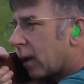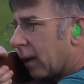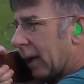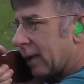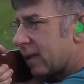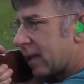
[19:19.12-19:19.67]

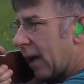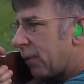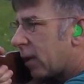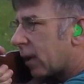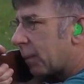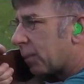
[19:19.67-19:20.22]
It's
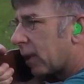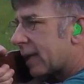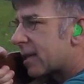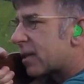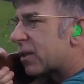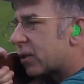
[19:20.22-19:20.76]
definitely
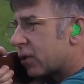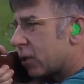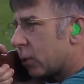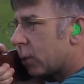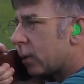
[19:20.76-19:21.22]
pleasant to shoot.